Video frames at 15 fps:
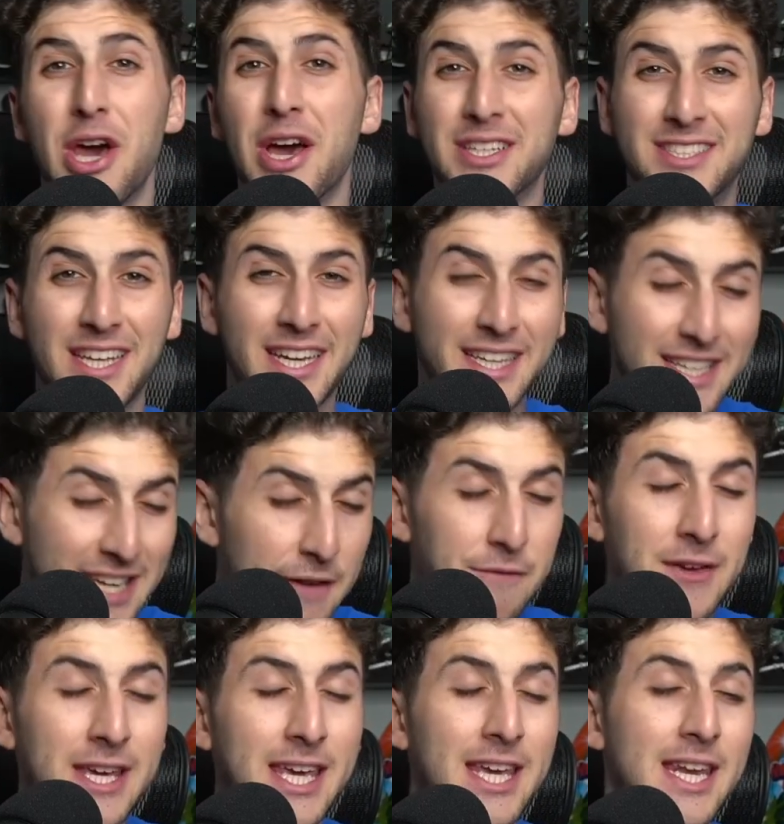
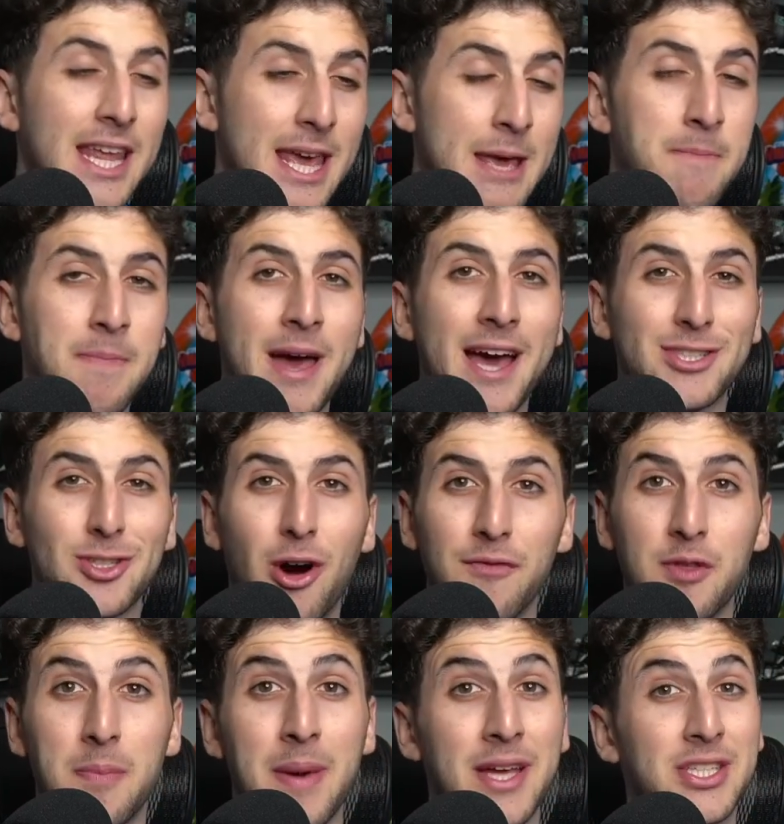Significant impacts off
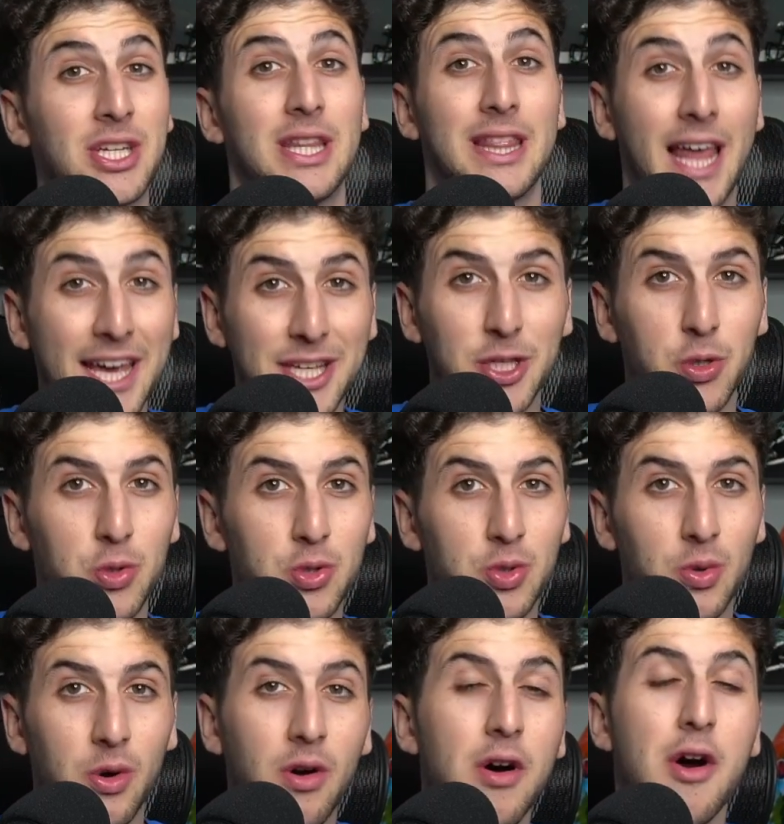the bench, like
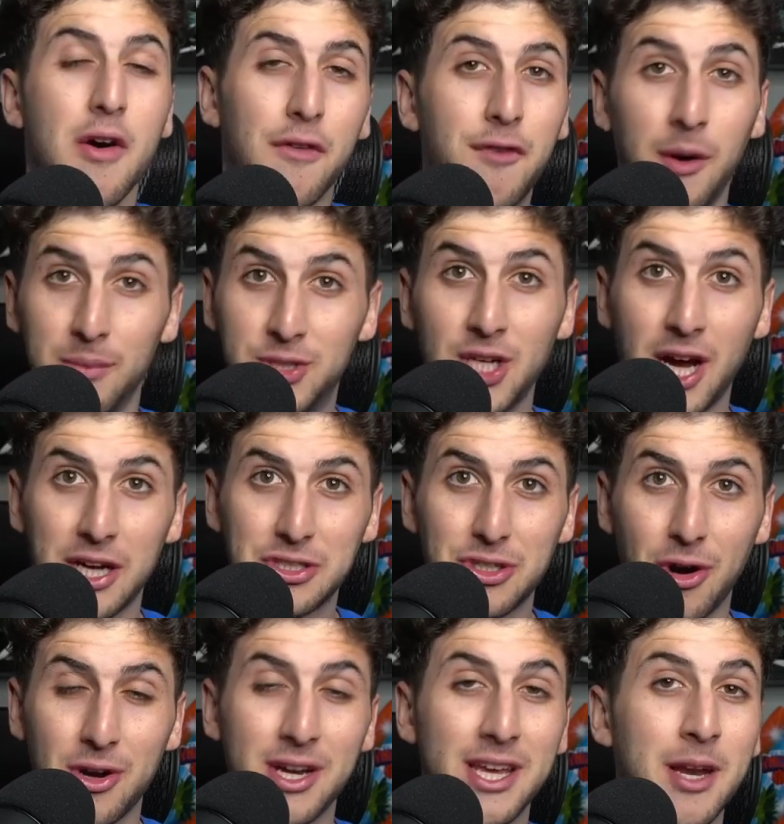usual, from Josh
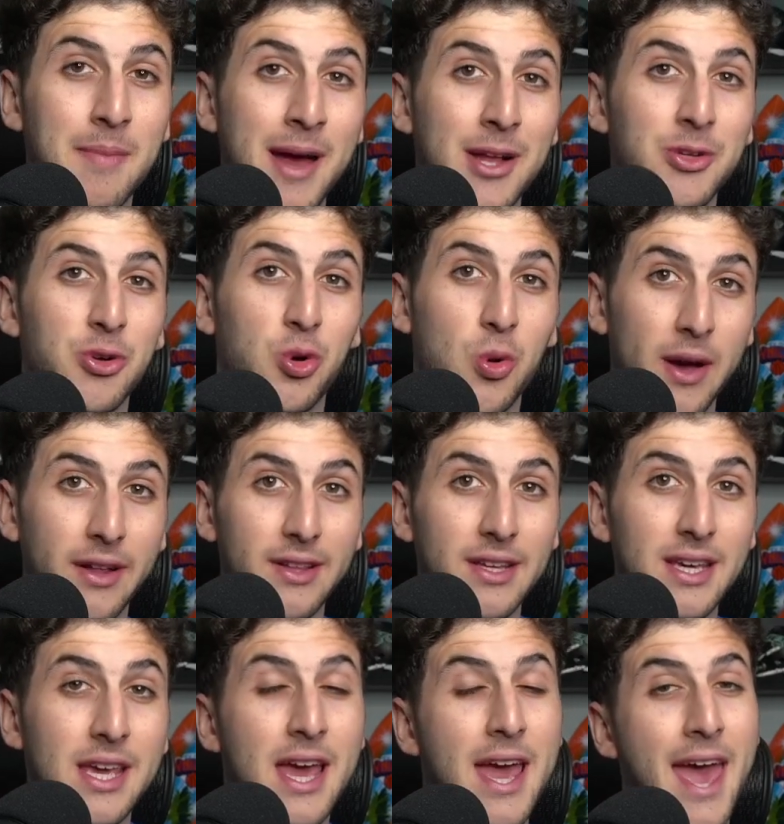Hart and Emmanuel Quickley.